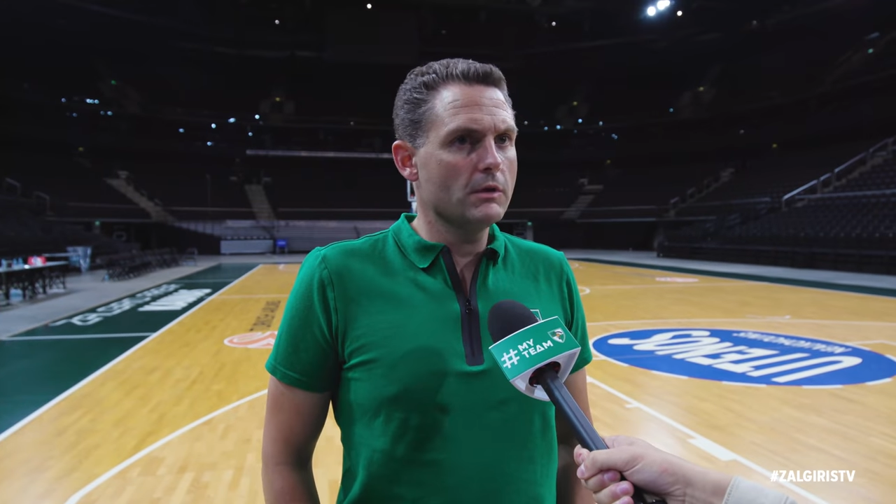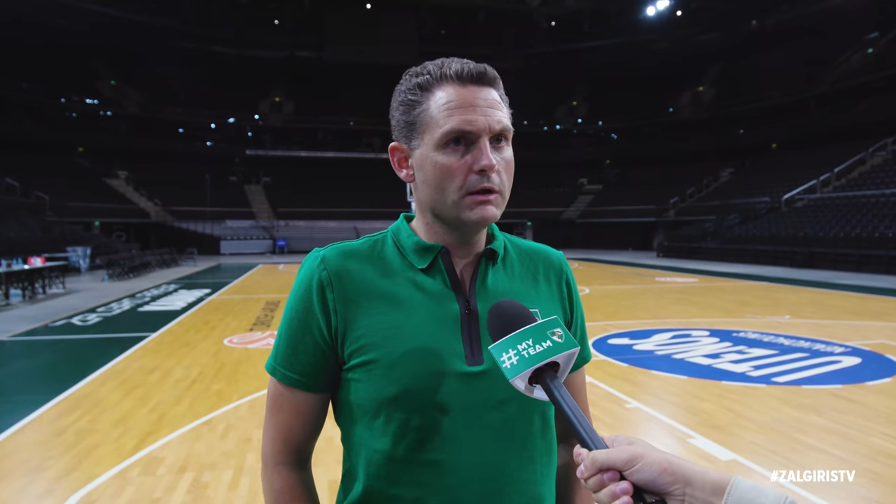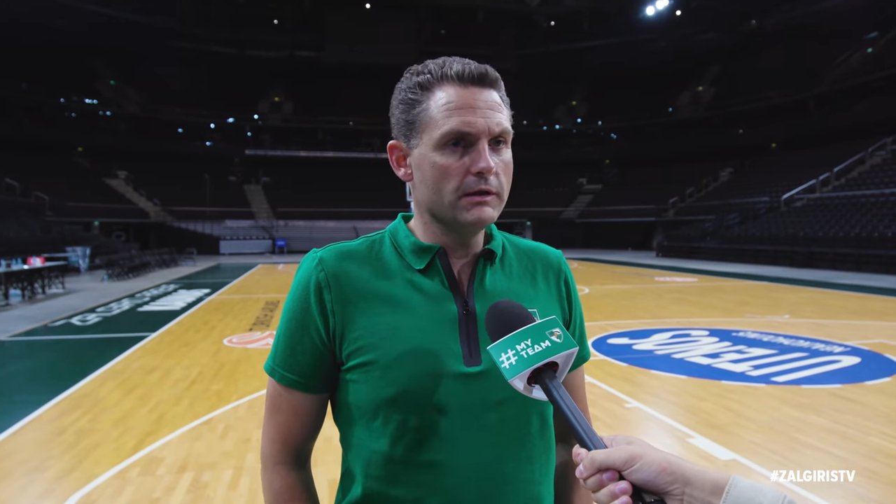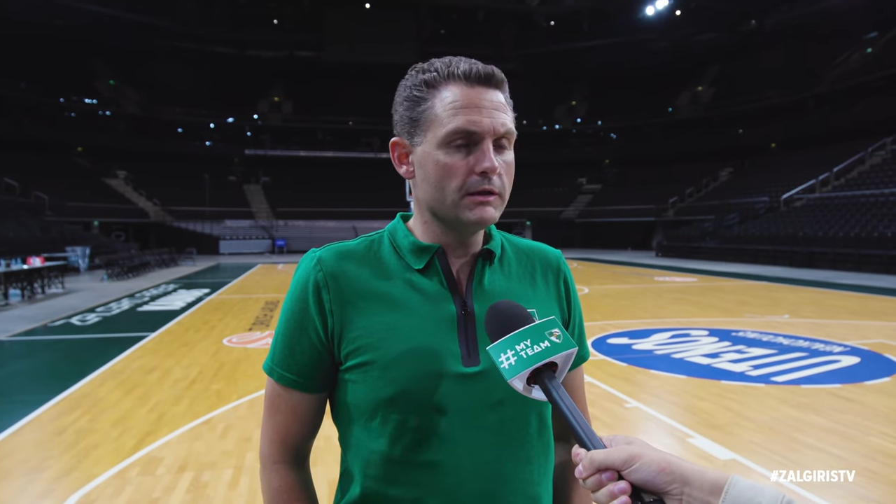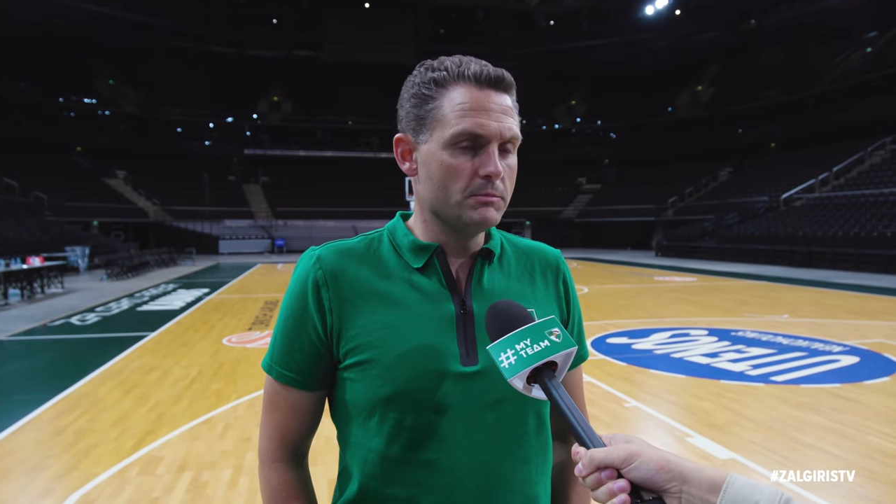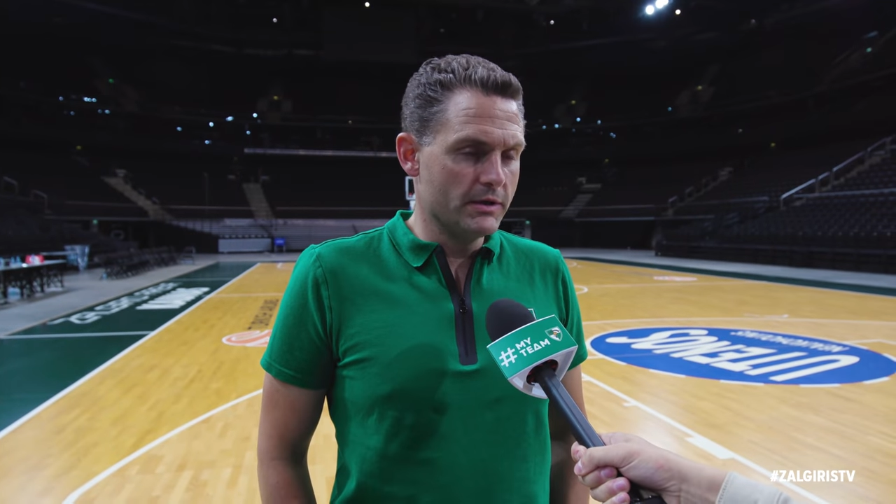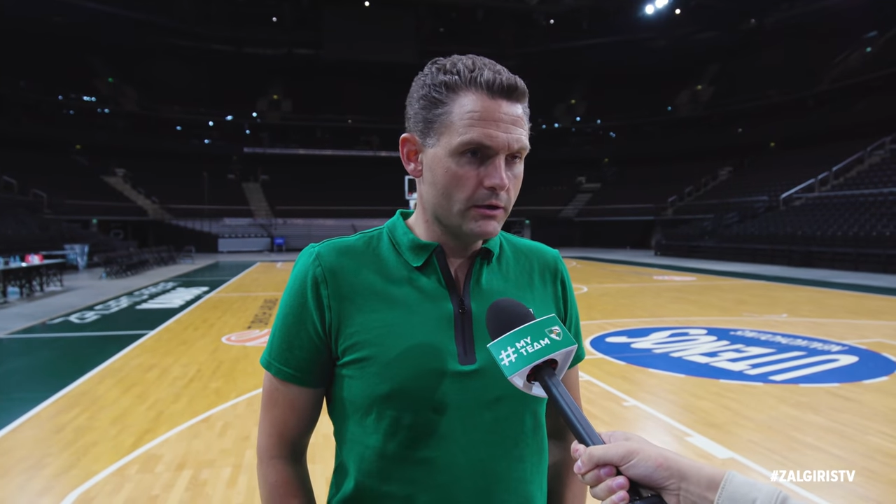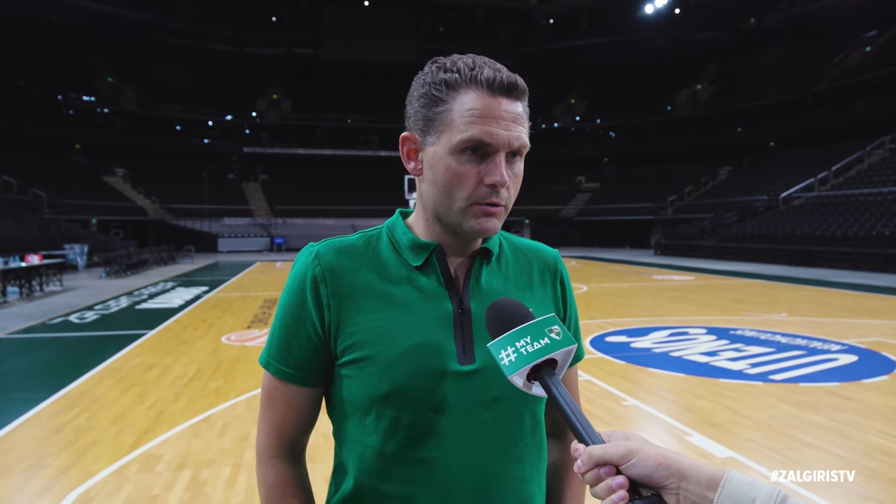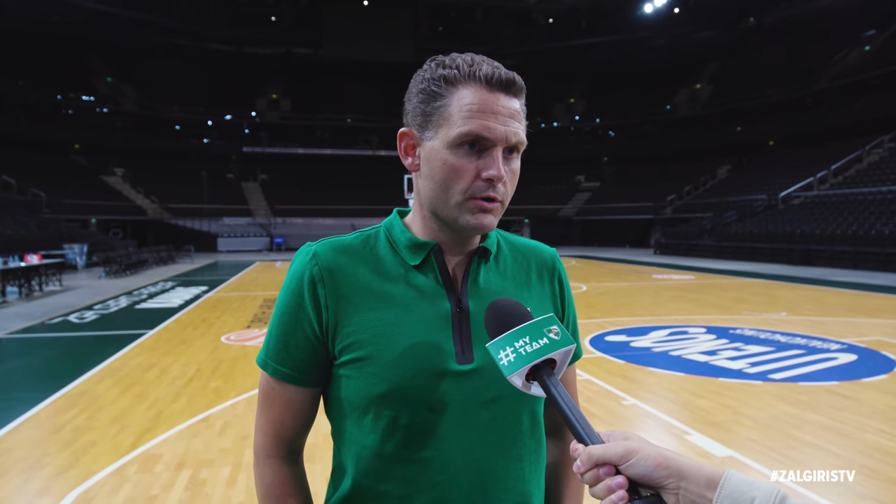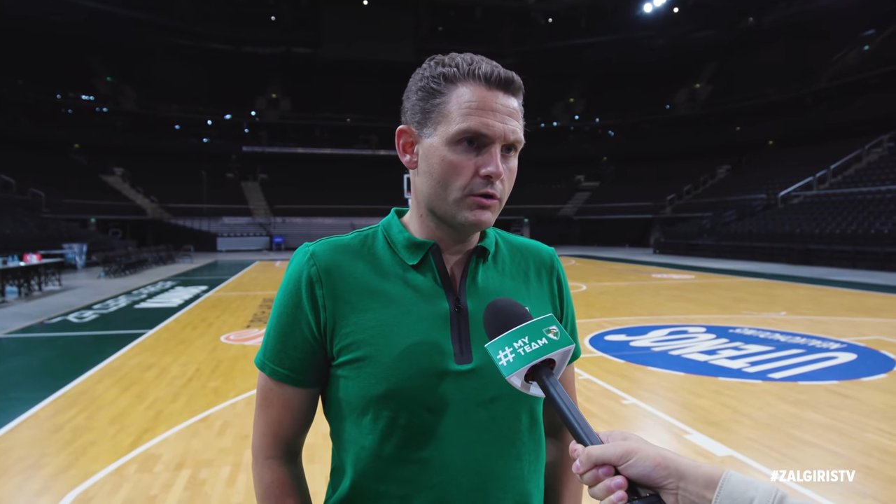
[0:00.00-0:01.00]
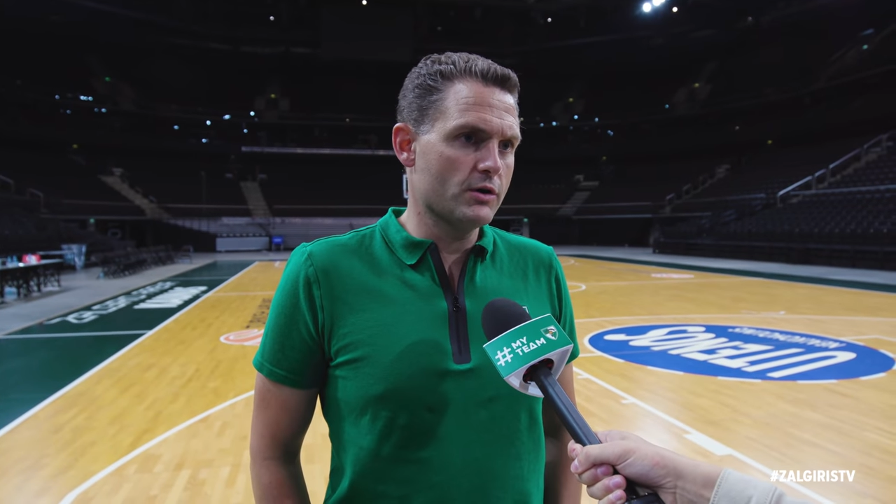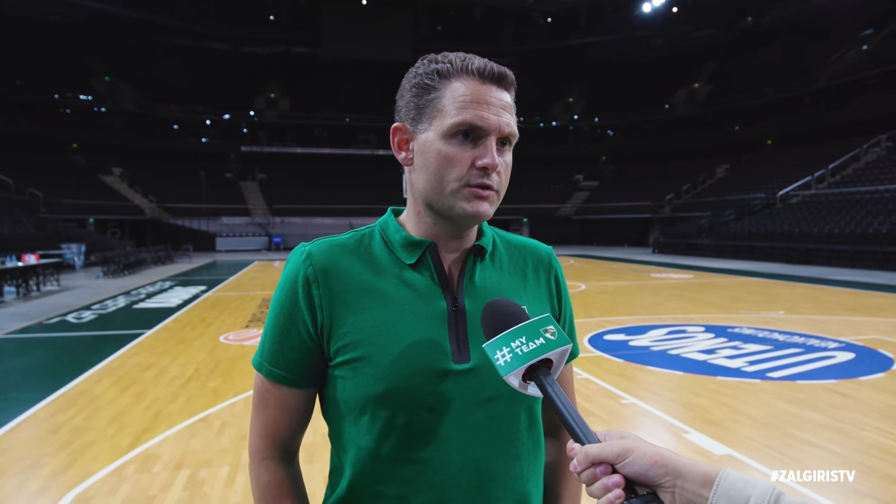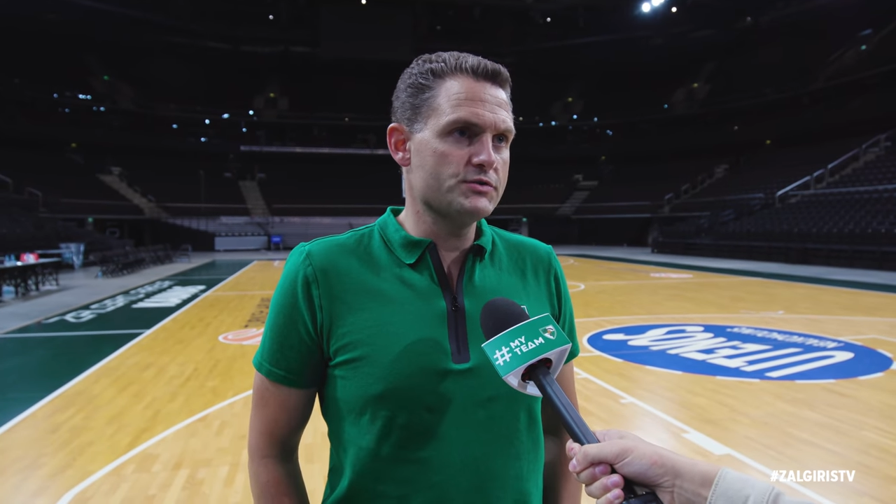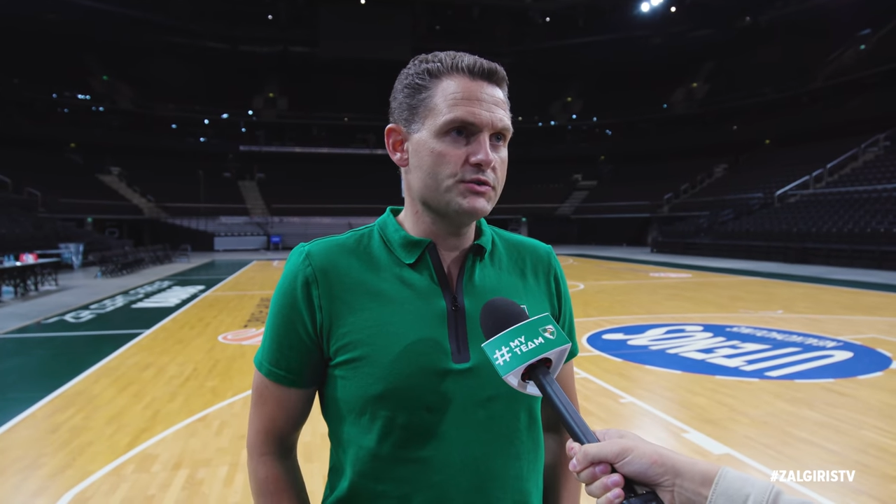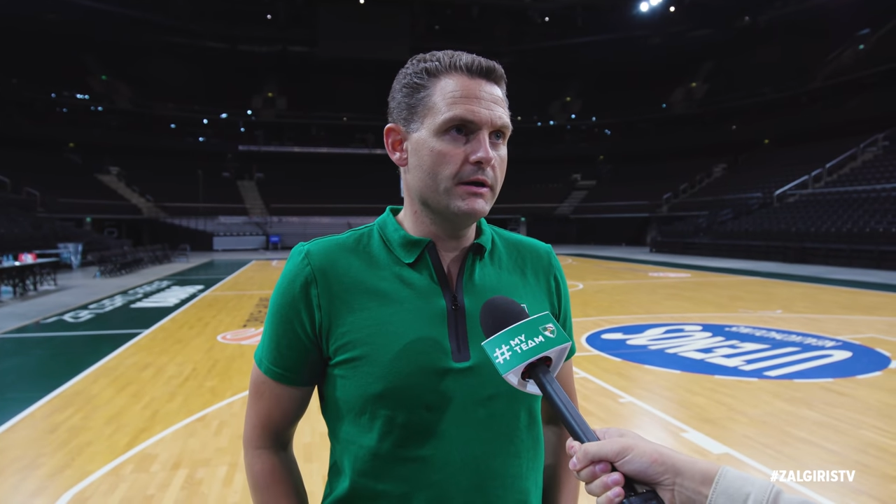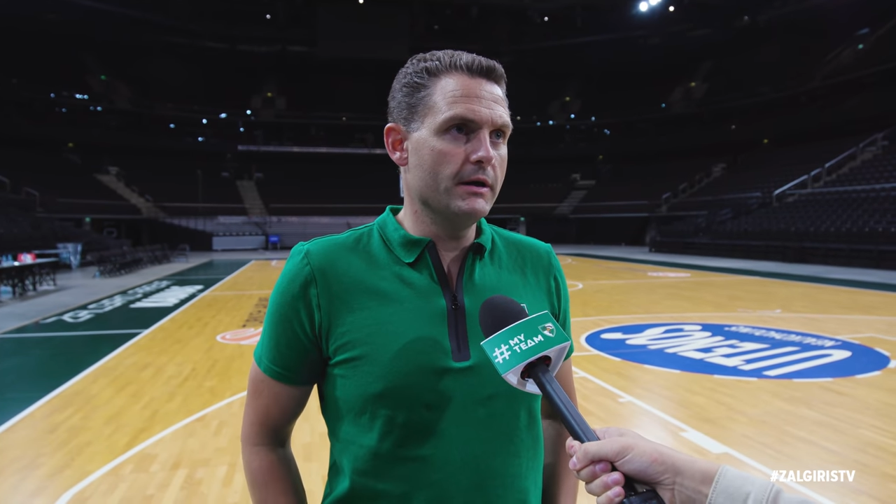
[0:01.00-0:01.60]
A little bigger, because